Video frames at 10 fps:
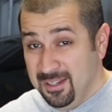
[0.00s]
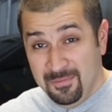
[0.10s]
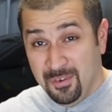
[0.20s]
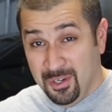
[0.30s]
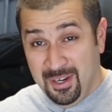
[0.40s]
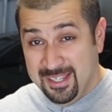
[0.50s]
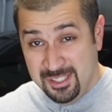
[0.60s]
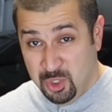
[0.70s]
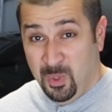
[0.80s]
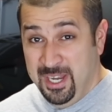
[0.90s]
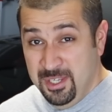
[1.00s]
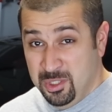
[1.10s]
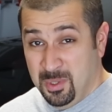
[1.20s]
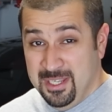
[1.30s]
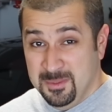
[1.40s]
For a
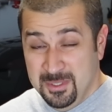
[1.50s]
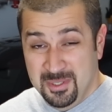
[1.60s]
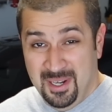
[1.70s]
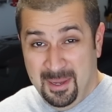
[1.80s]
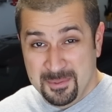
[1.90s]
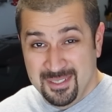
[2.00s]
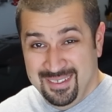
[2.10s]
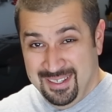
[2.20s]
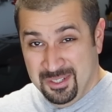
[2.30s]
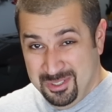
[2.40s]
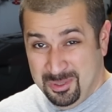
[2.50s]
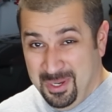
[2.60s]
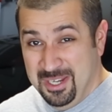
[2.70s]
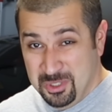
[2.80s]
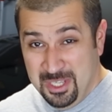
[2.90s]
strange transmission option and a
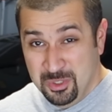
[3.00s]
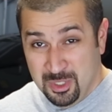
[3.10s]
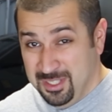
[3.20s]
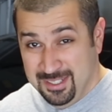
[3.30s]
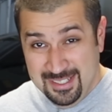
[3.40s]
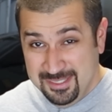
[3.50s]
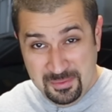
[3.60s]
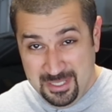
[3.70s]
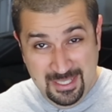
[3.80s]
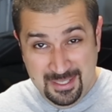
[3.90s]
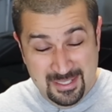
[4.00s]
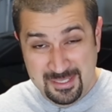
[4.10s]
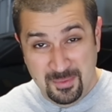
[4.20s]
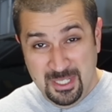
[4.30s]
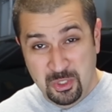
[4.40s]
strange engine that doesn't really
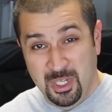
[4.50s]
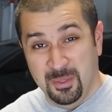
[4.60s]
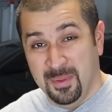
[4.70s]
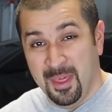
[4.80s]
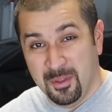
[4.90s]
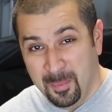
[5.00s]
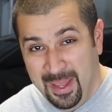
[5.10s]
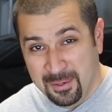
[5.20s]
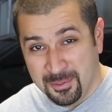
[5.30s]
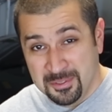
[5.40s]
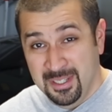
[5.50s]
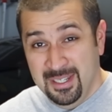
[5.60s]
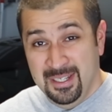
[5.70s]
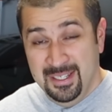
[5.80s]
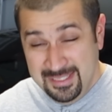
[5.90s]
isn't really shared with other models,
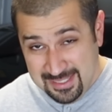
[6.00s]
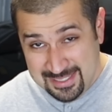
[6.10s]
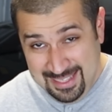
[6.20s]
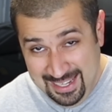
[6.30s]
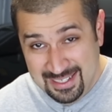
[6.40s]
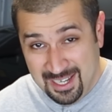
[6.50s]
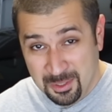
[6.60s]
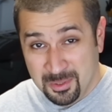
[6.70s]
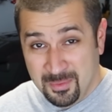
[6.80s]
it's a standout in